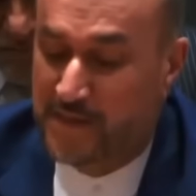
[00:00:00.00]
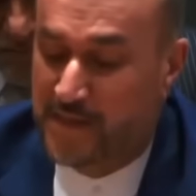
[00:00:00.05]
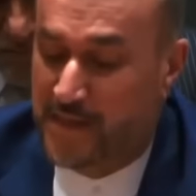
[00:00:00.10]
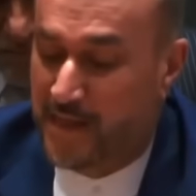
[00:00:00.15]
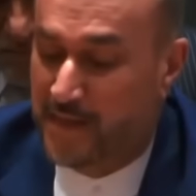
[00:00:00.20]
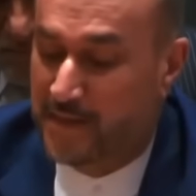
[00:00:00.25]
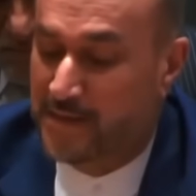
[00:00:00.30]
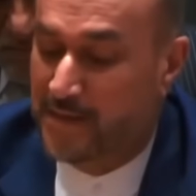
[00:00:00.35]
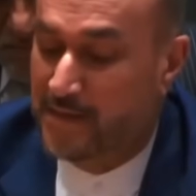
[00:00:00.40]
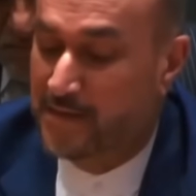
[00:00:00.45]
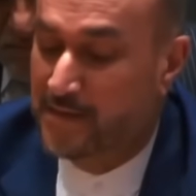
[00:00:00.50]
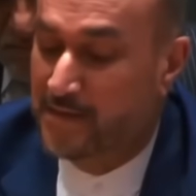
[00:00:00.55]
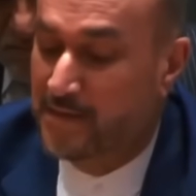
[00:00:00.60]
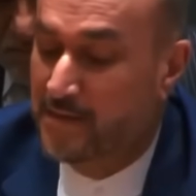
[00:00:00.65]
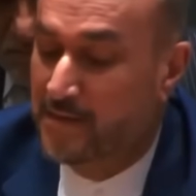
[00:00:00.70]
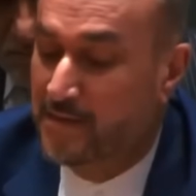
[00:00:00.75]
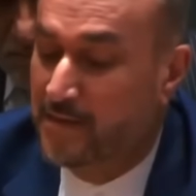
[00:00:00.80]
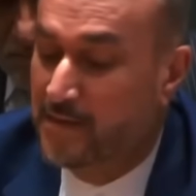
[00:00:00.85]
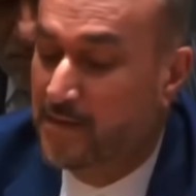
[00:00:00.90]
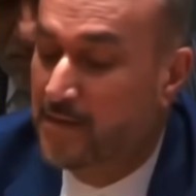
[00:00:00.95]

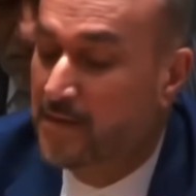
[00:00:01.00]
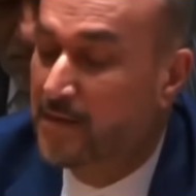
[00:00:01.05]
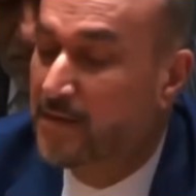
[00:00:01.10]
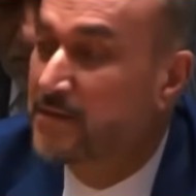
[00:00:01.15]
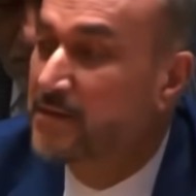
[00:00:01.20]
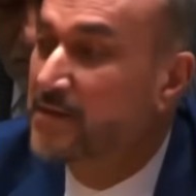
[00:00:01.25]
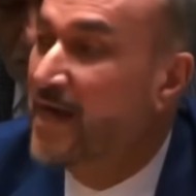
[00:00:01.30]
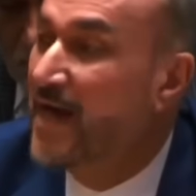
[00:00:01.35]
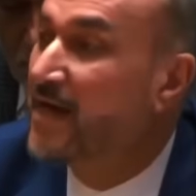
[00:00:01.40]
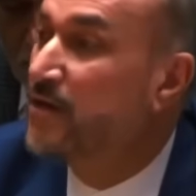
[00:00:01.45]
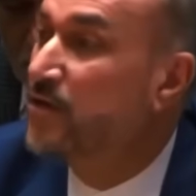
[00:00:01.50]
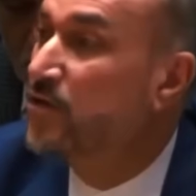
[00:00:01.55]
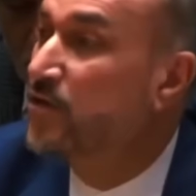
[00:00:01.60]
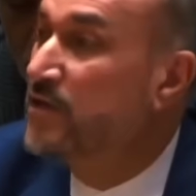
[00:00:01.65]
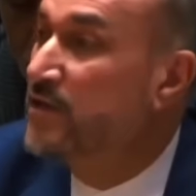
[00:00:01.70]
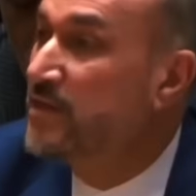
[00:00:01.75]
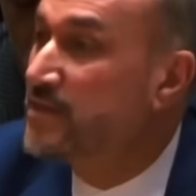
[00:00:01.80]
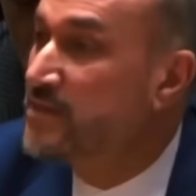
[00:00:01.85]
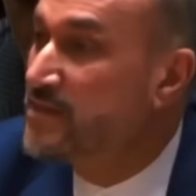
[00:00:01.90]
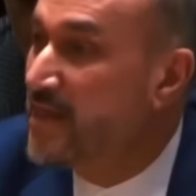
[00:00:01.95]
therefore,
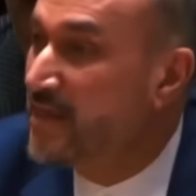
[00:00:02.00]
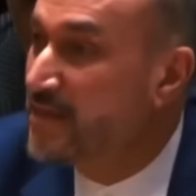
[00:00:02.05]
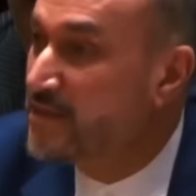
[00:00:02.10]
our